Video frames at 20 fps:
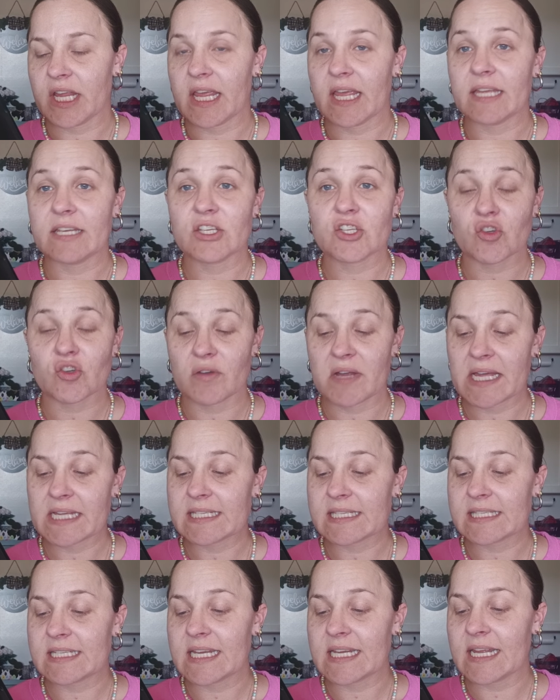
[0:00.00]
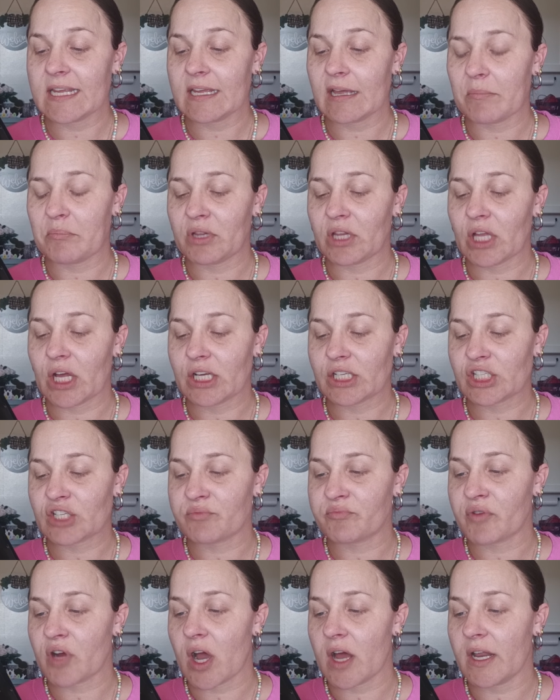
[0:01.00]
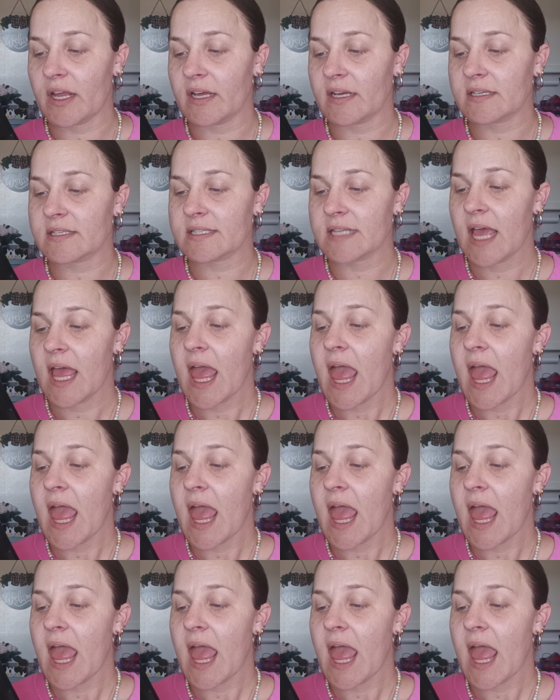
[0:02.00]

interesting plush products